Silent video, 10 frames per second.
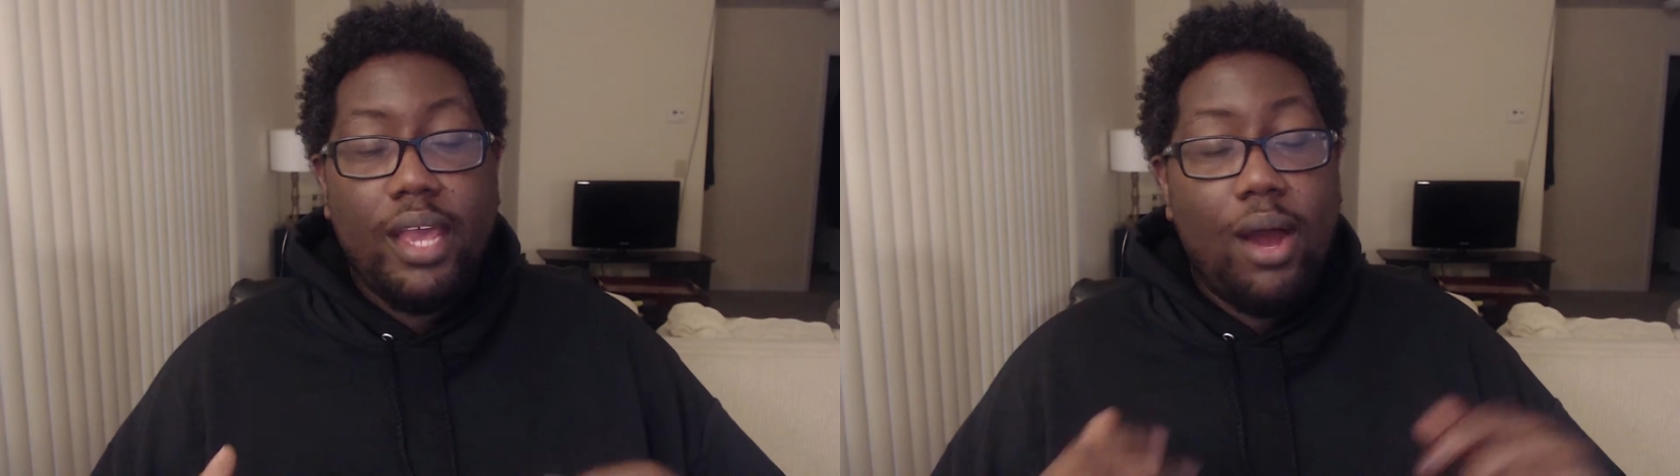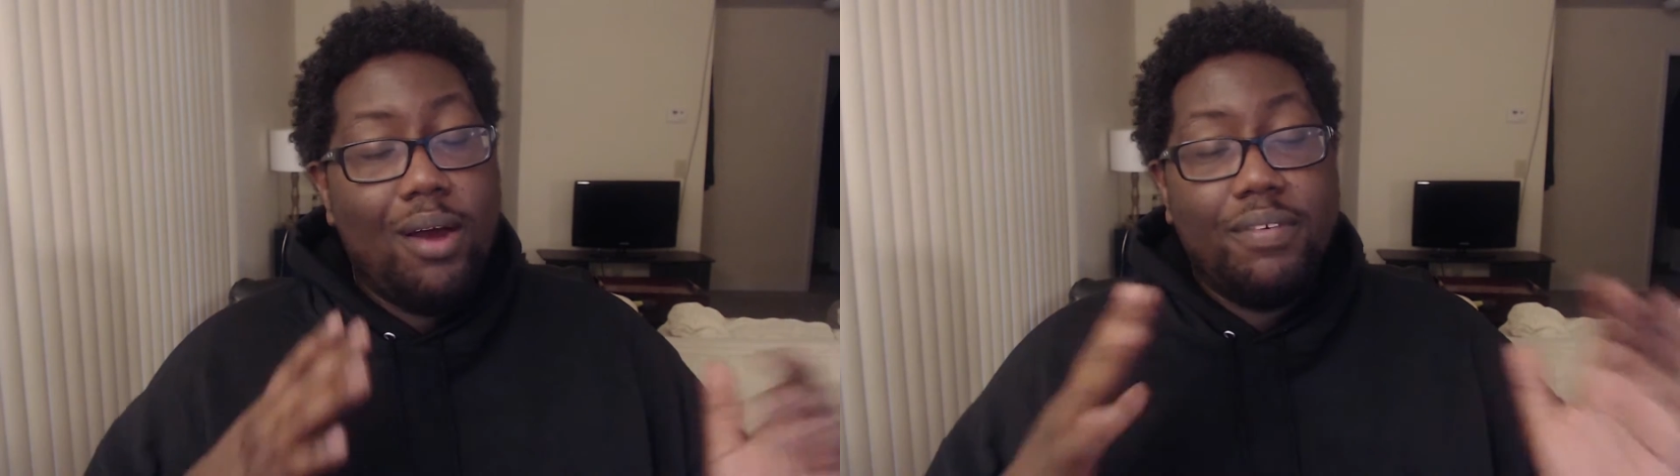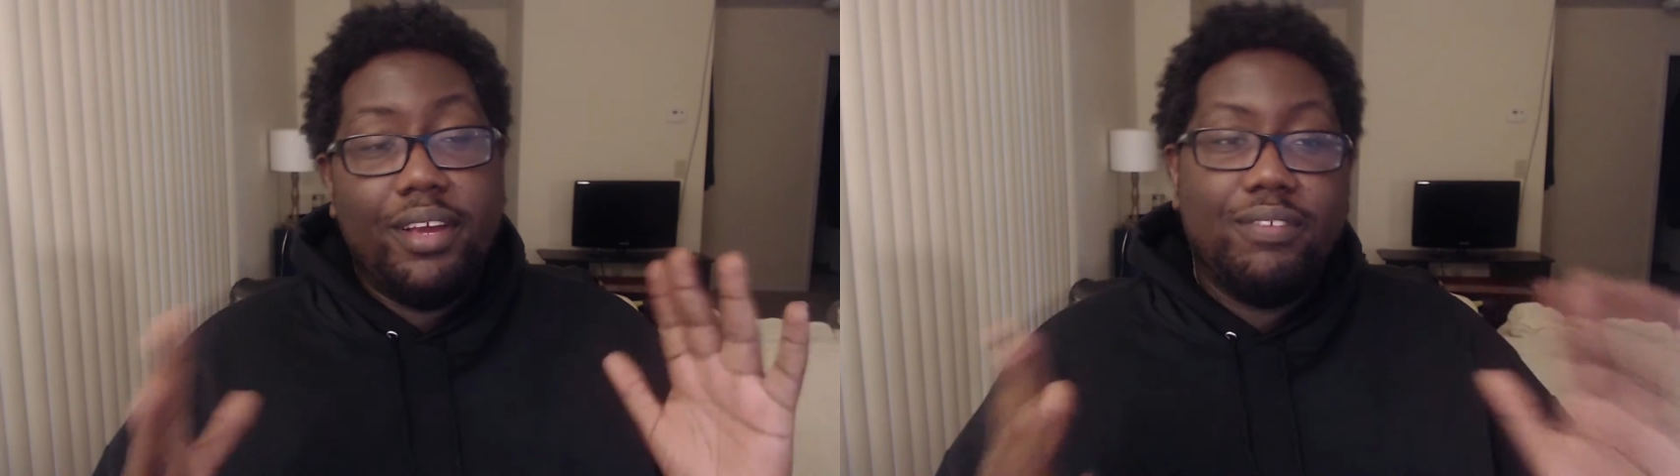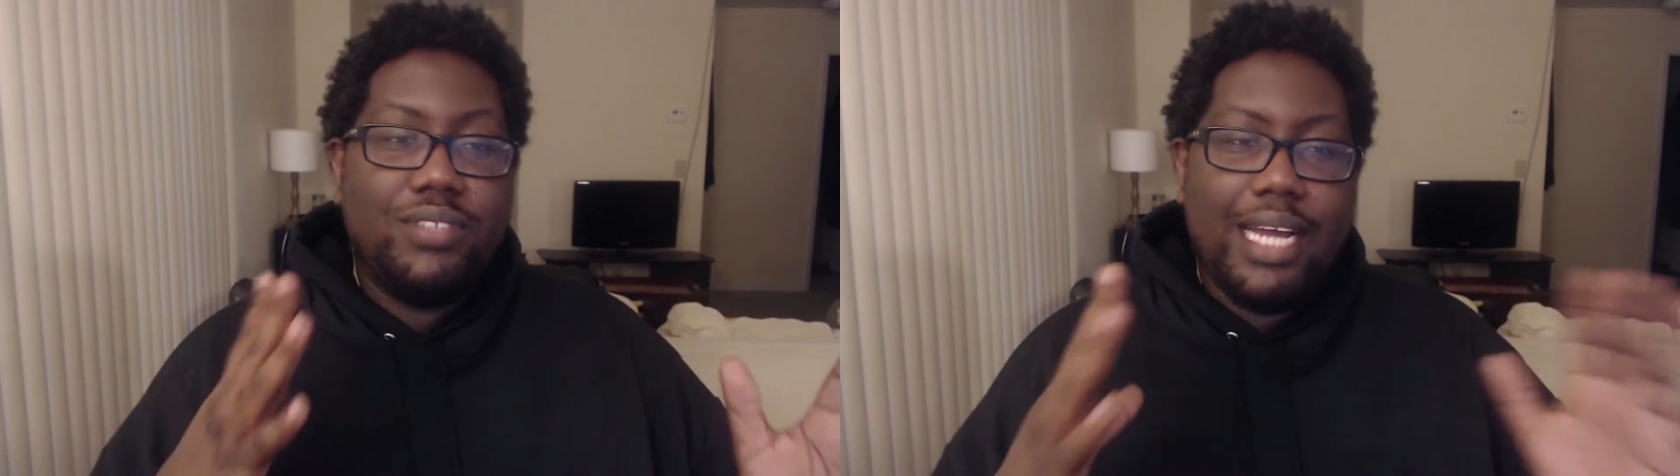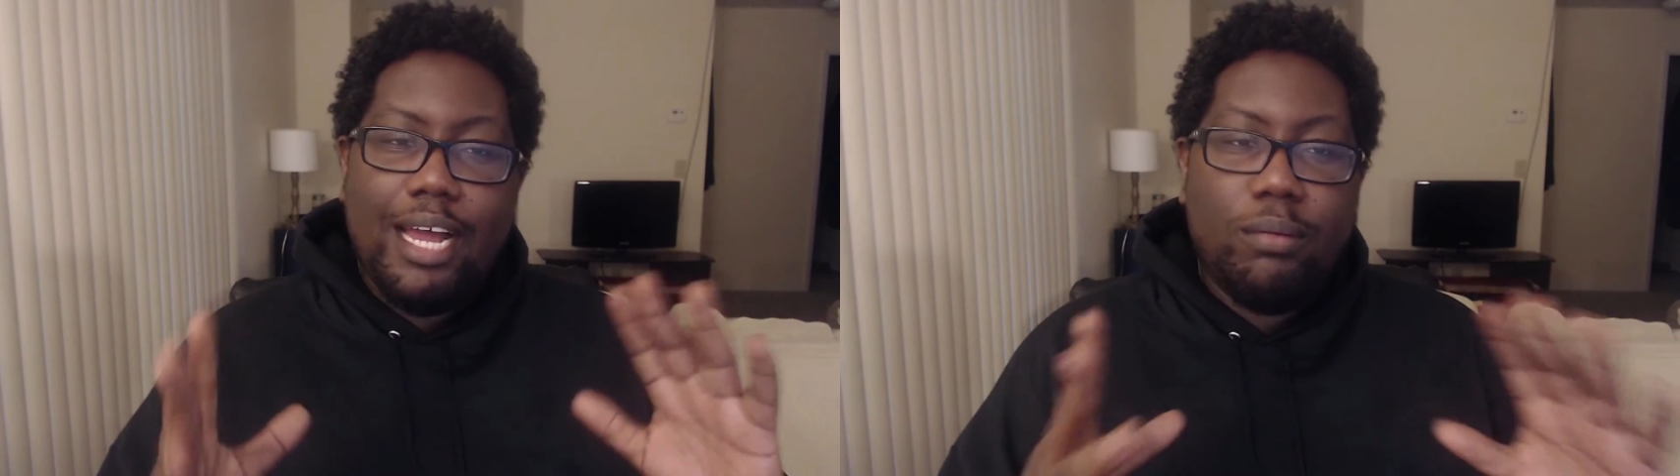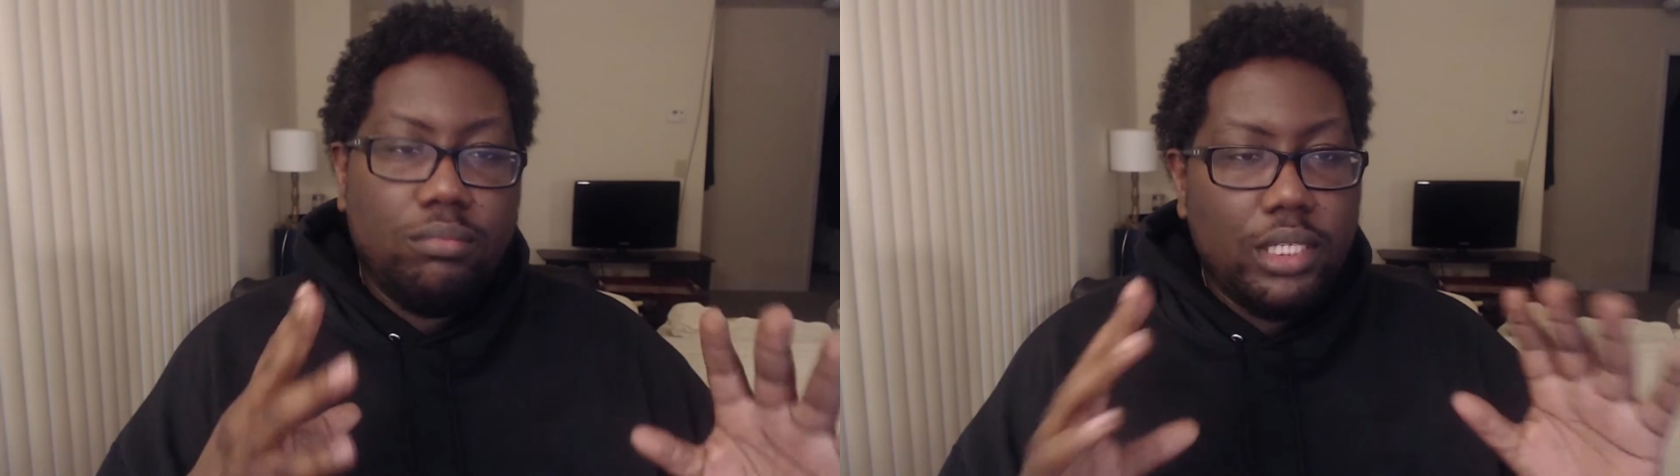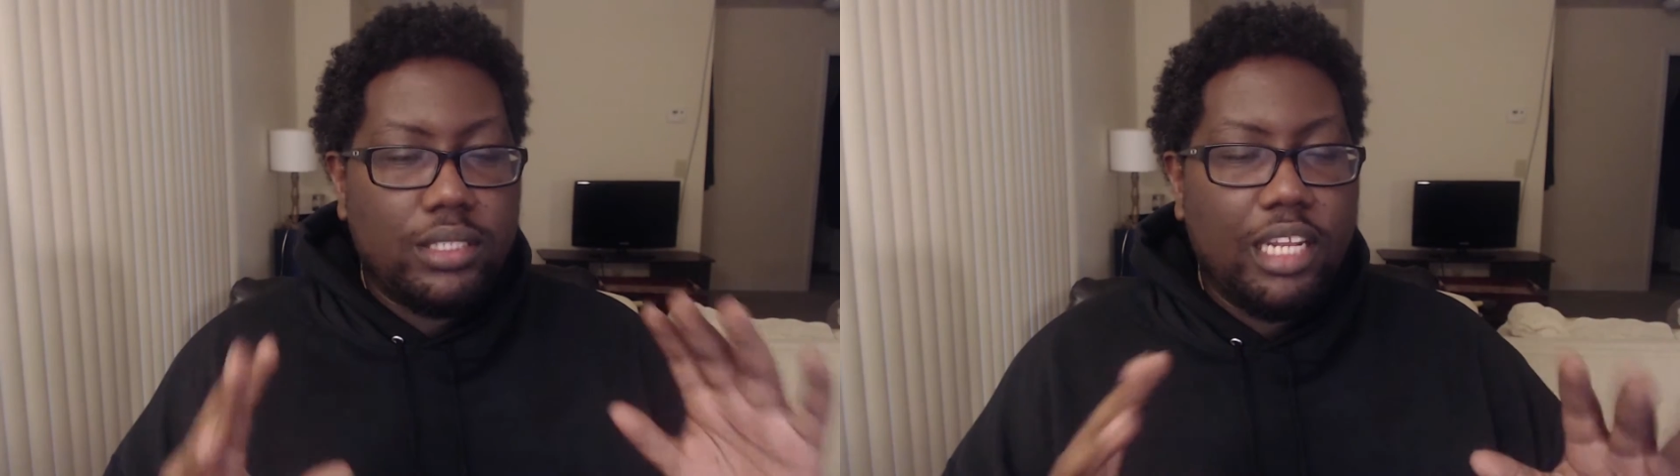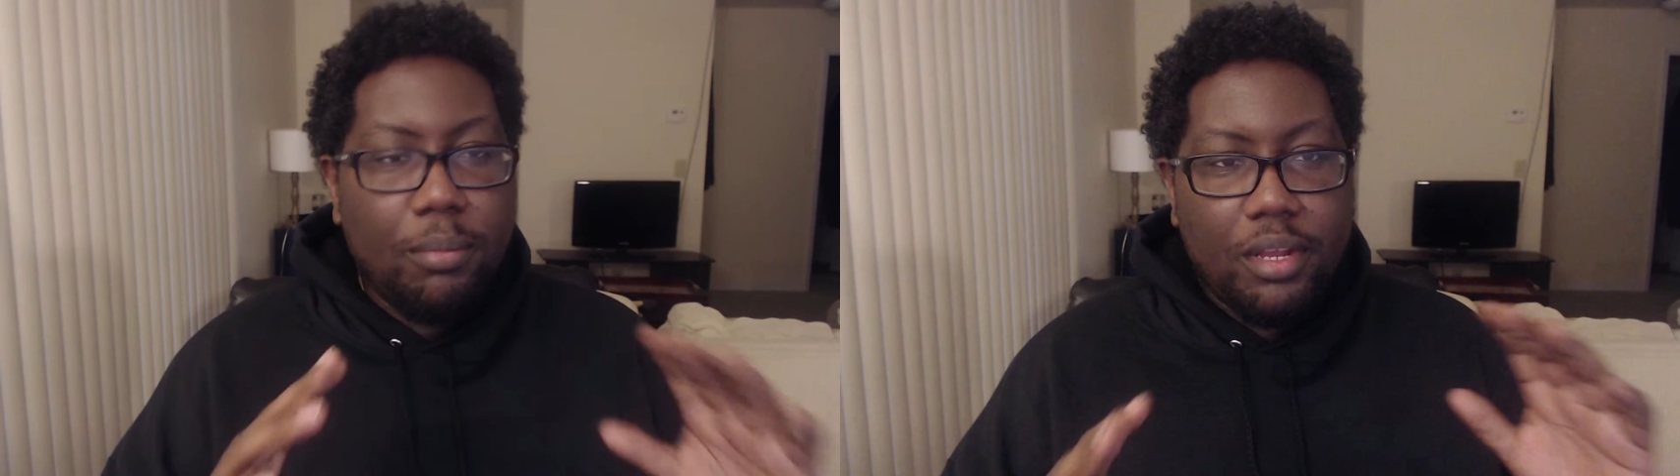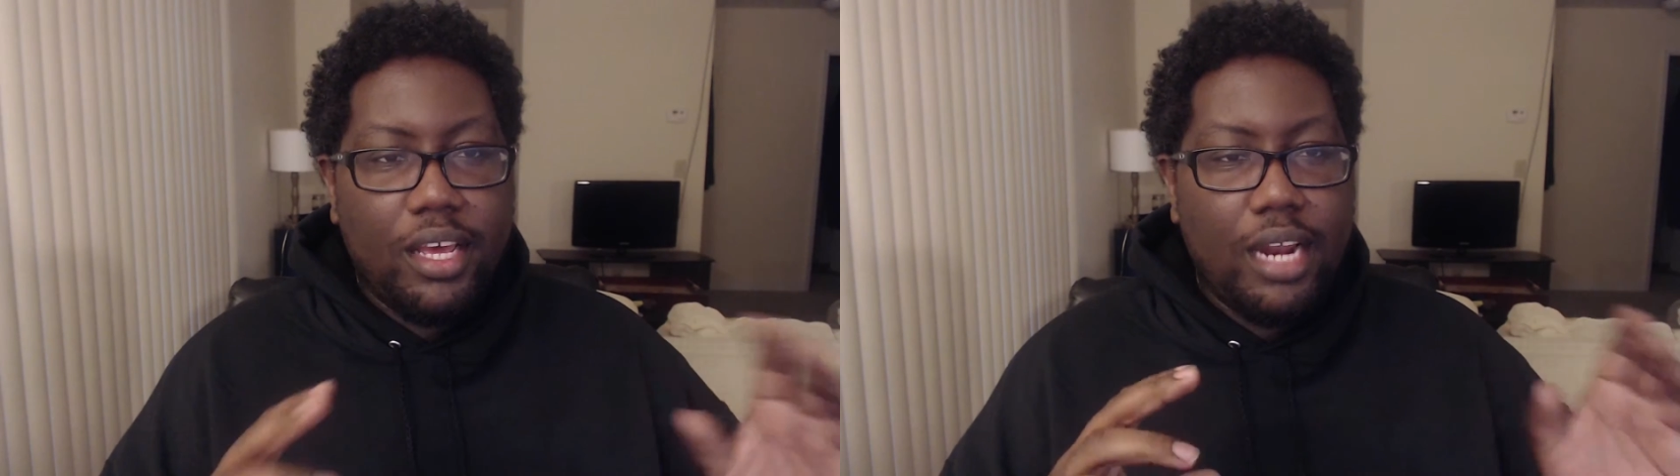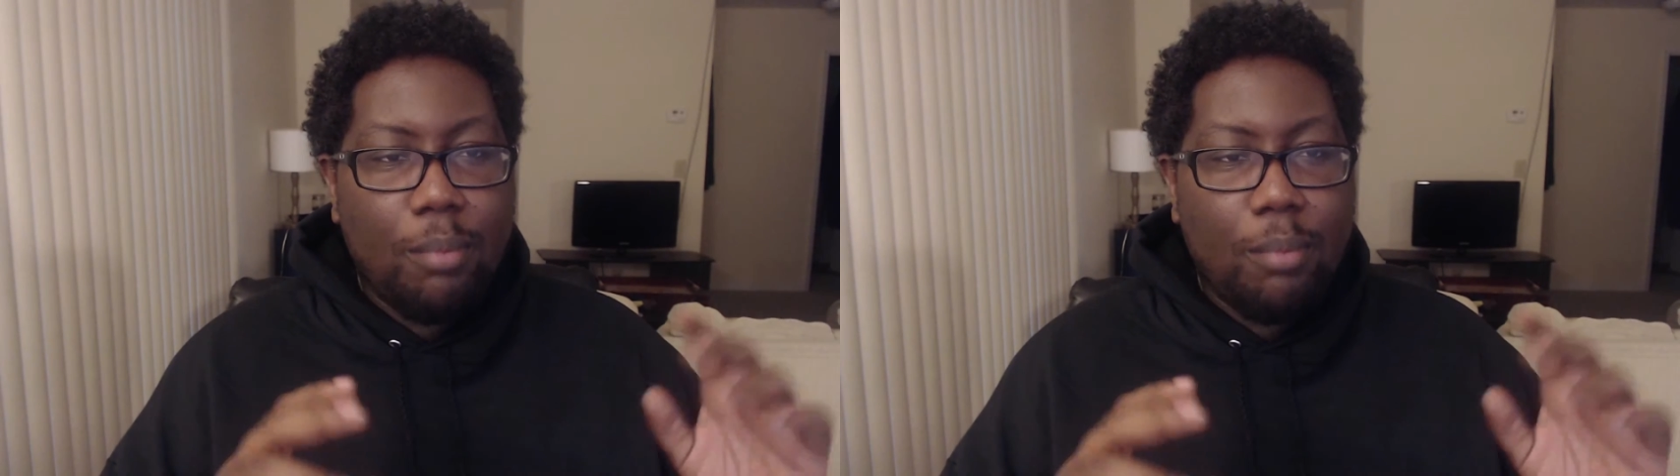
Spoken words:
However, if time is limited,